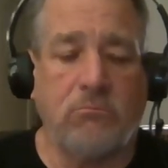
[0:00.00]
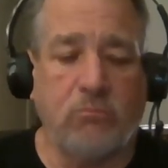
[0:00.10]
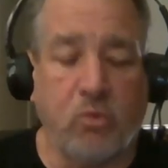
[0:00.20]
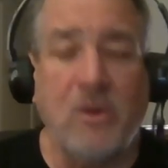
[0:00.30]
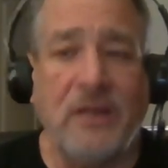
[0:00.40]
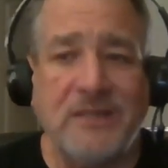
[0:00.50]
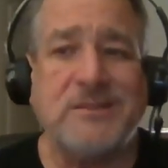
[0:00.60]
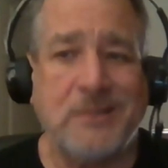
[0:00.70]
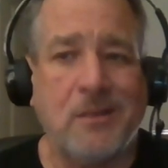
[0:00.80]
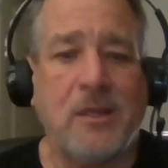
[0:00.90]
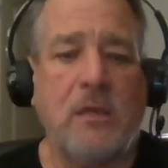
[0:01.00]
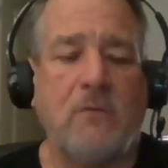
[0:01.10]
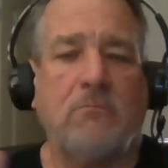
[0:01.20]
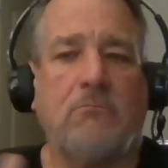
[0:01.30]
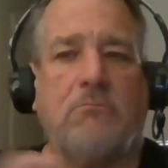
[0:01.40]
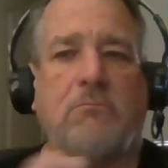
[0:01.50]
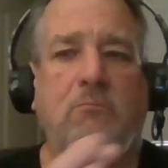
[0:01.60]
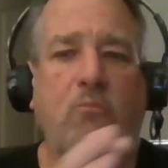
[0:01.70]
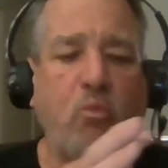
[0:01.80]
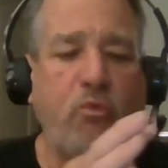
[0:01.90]
realistically,
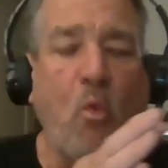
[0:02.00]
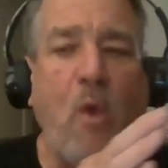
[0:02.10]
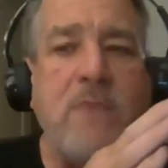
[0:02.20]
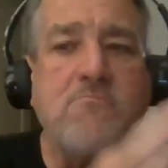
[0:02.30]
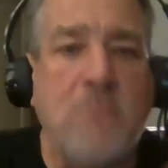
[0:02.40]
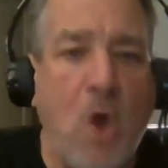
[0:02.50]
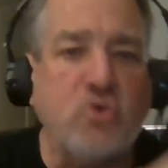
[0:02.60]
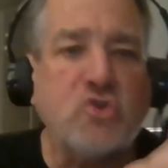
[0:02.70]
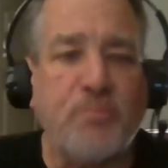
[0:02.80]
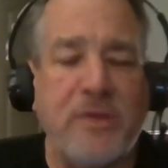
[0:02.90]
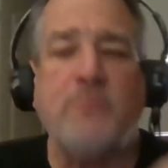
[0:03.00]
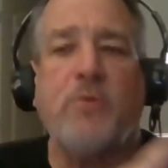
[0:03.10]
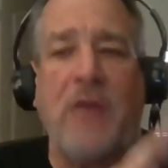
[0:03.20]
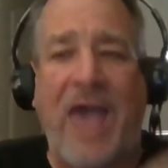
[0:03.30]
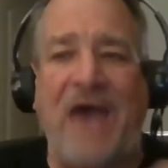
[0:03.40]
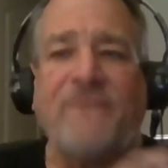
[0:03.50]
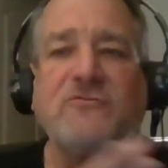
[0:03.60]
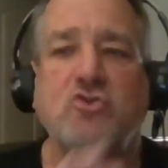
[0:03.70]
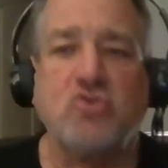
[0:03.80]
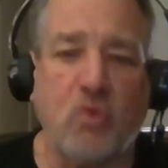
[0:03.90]
the way most people have
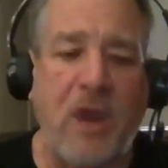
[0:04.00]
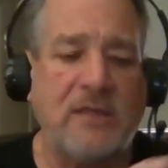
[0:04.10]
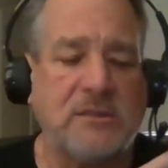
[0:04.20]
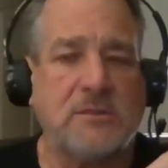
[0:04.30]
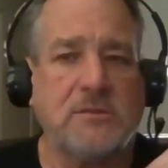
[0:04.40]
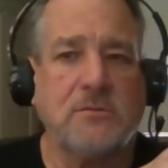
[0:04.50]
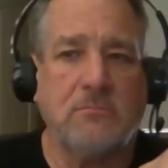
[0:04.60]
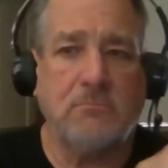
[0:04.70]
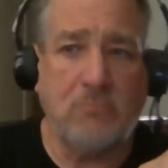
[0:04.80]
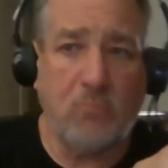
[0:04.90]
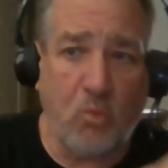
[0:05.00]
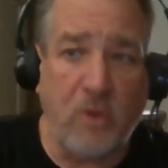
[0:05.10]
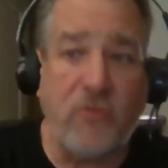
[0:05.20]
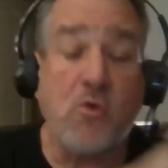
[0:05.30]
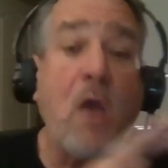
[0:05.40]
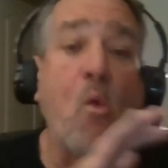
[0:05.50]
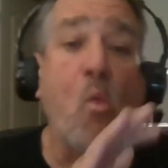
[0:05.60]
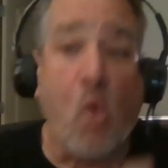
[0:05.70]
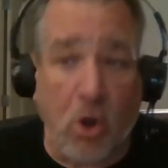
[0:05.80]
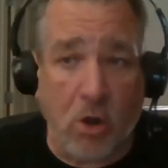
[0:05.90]
to dress when they're at
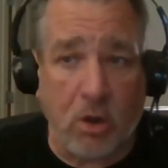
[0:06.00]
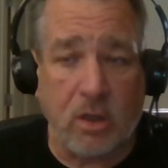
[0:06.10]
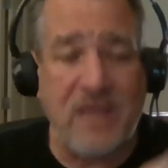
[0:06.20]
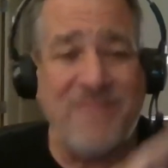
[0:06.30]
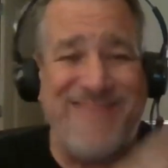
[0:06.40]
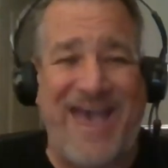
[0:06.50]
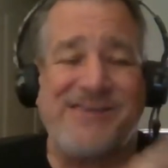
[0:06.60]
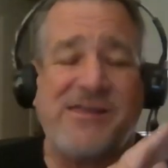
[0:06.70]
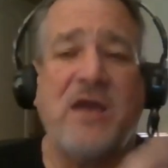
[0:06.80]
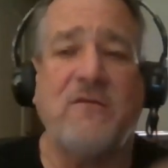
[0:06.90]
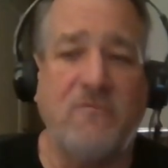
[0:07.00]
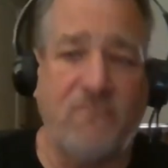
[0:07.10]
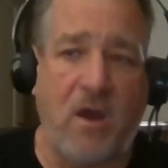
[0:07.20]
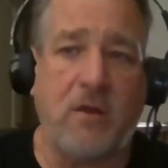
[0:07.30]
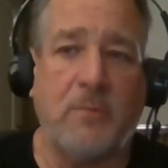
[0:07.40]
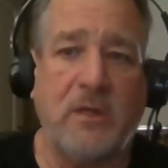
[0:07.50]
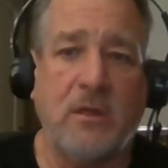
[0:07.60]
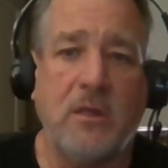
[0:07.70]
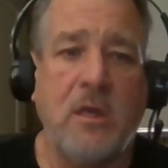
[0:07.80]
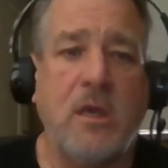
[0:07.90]
work in that kind of environment,
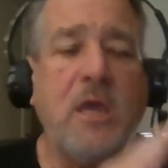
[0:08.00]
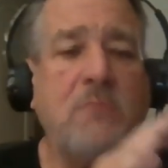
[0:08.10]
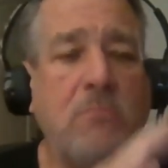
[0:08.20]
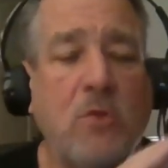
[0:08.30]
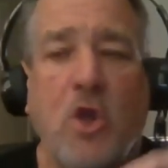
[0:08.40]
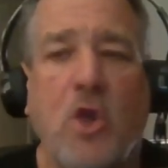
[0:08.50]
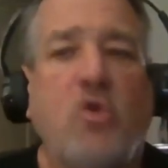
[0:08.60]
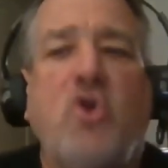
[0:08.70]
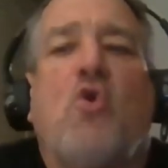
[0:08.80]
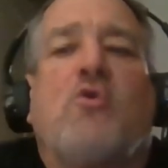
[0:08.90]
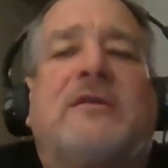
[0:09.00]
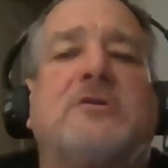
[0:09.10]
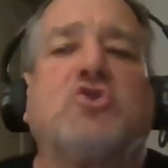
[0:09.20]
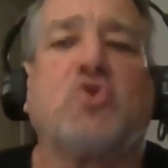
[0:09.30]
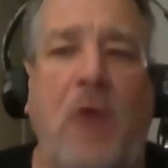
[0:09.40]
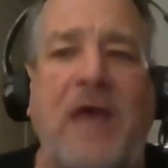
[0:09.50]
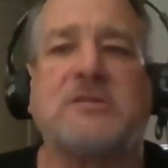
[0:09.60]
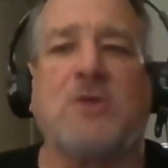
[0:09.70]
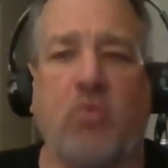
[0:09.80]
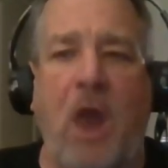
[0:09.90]
you don't get to dress
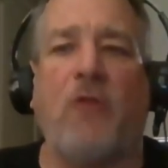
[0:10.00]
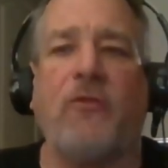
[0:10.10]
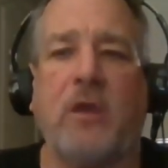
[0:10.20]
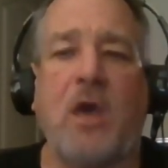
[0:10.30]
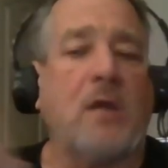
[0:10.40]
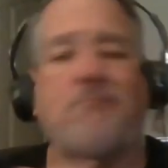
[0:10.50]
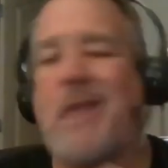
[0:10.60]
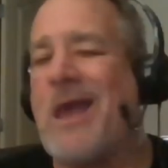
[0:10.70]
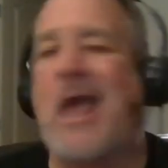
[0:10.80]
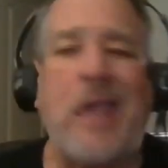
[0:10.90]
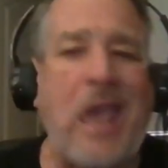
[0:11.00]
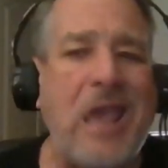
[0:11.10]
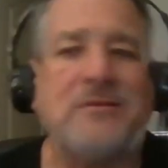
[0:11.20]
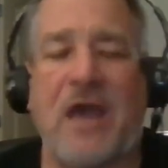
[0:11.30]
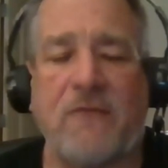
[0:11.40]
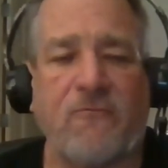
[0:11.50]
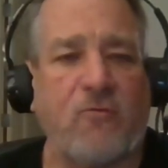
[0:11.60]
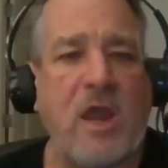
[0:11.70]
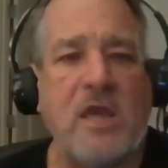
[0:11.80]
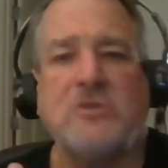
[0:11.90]
around the gun. Man, I hate that
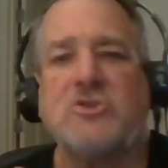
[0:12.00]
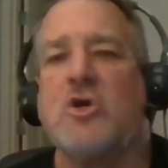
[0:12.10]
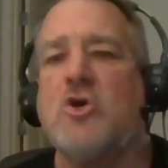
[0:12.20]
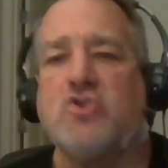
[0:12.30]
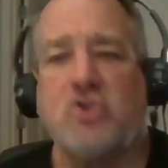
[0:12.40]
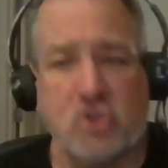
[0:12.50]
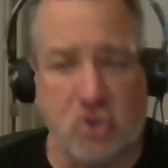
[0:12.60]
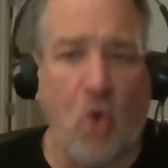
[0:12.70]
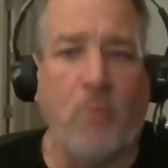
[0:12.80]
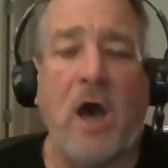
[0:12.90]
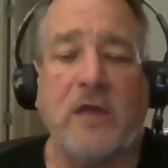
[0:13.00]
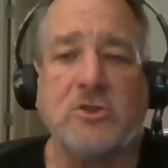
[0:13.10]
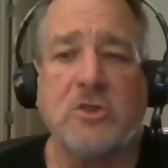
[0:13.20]
phrase so much